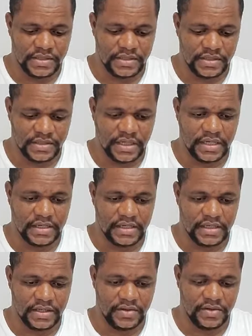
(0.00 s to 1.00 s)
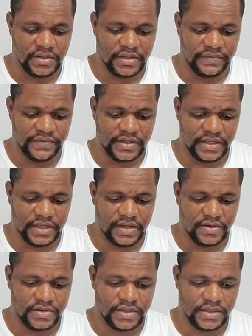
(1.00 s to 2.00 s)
Certainly good evening here on the